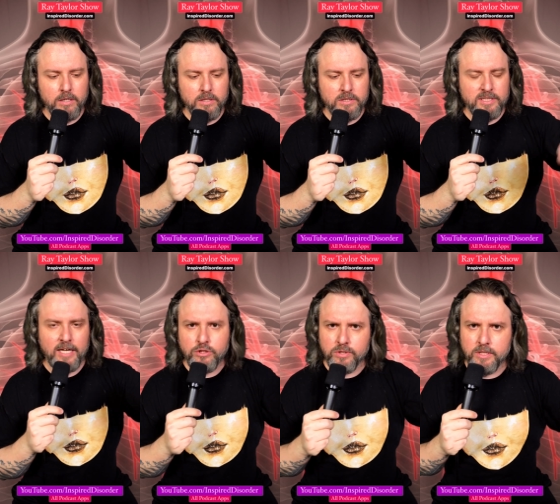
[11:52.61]

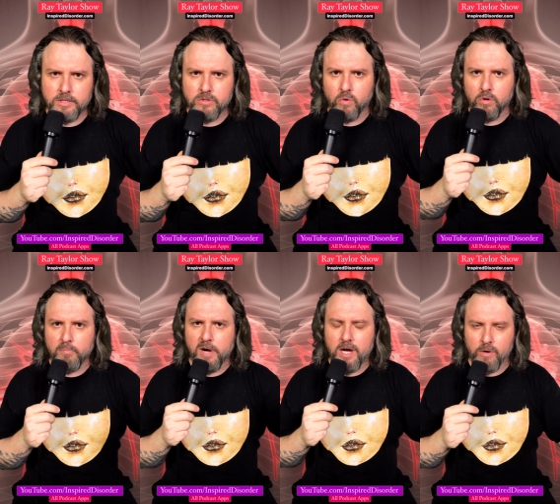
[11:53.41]
centrists or
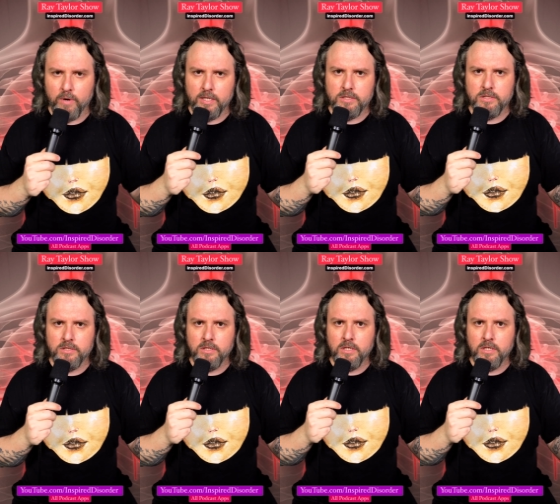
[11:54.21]
moderates.